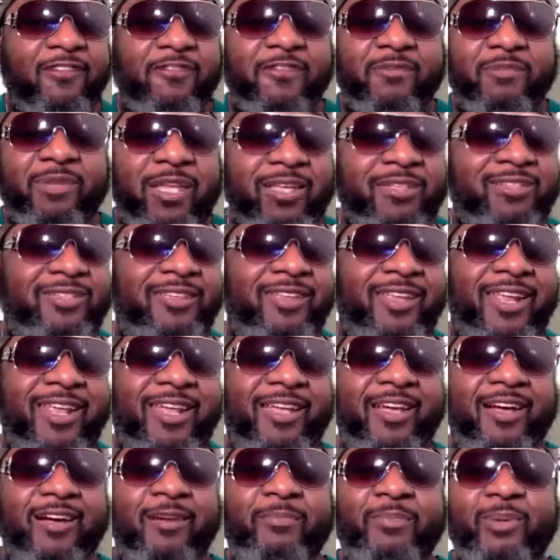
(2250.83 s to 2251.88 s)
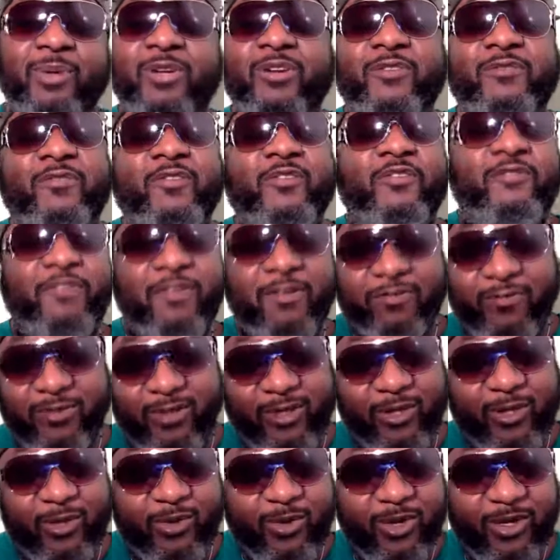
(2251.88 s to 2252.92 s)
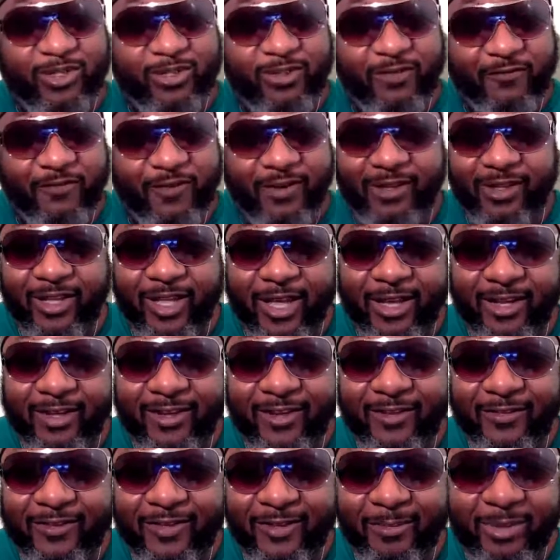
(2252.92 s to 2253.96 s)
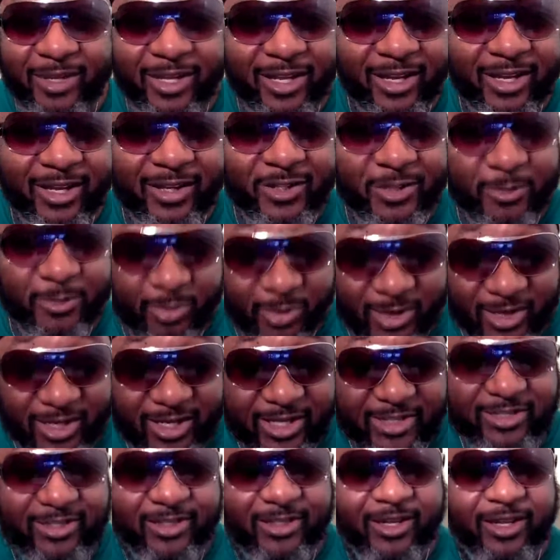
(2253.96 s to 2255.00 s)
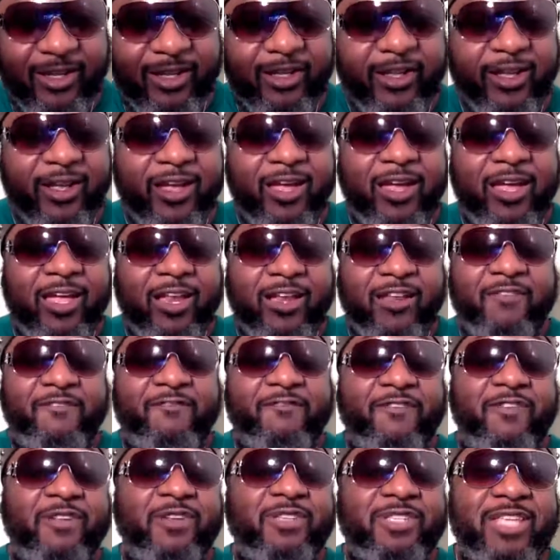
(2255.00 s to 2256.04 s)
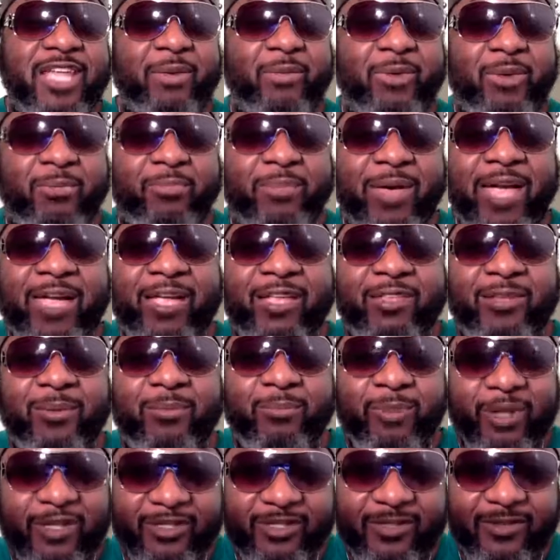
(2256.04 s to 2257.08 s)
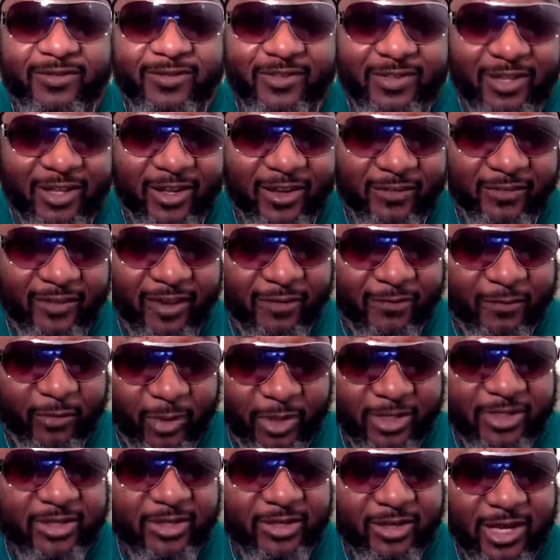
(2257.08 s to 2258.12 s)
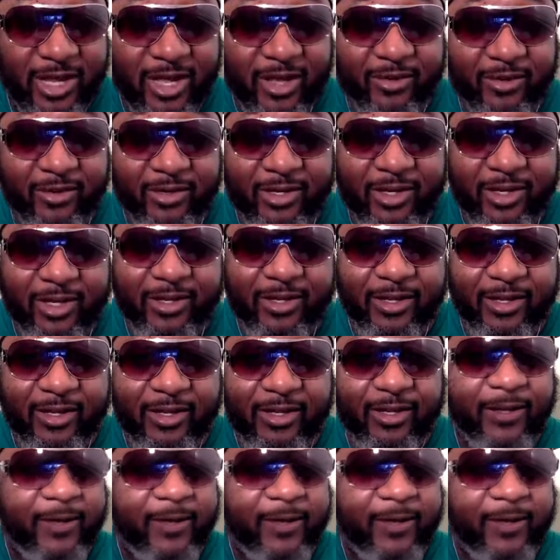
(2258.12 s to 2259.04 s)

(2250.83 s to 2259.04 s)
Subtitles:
from yesterday, a beautiful 50 degrees. It felt like it's the beginning of spring yesterday, and it feels like we're back in the midst of winter now, okay?